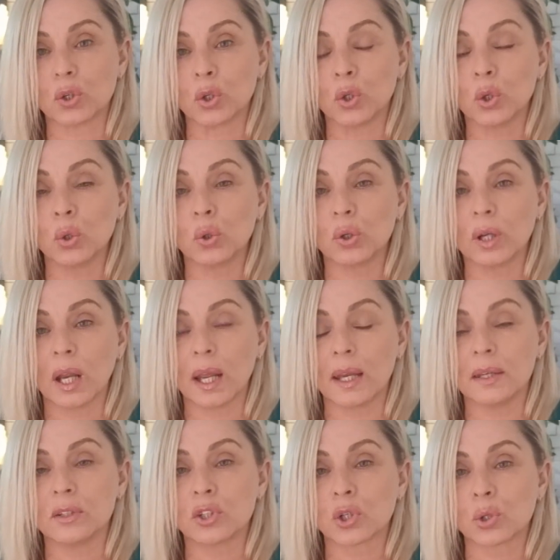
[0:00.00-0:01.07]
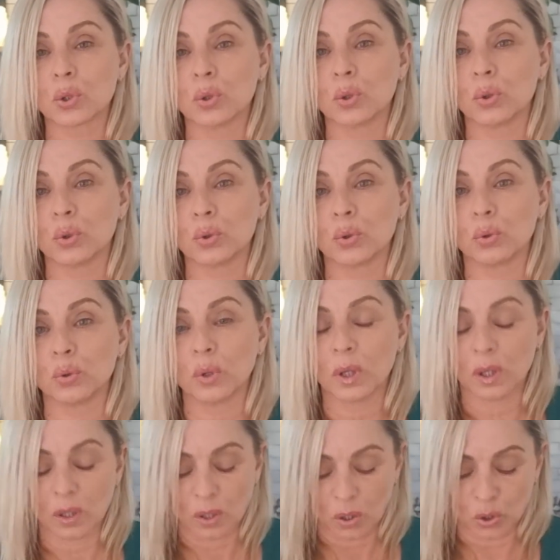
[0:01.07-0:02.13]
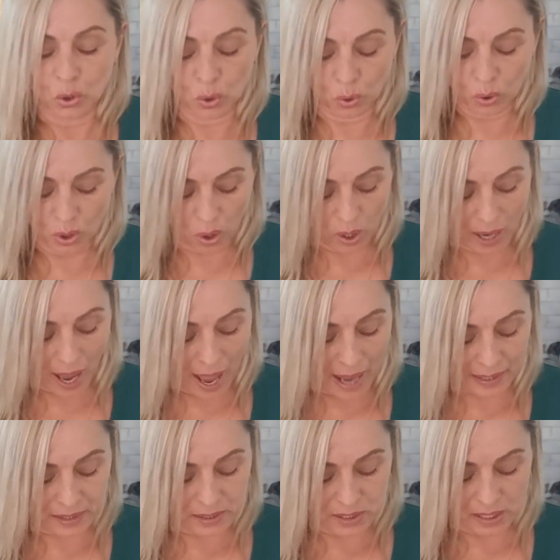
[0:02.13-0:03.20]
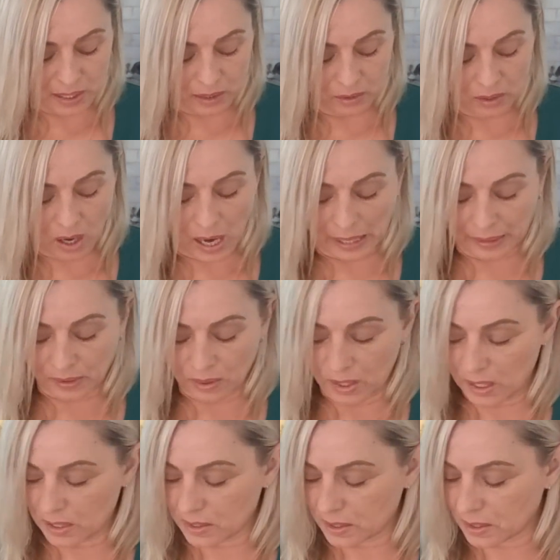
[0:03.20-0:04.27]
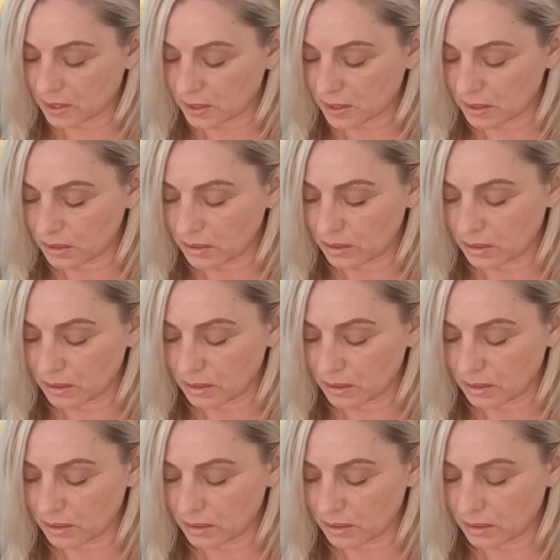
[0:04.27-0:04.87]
You need to, you're not acting like this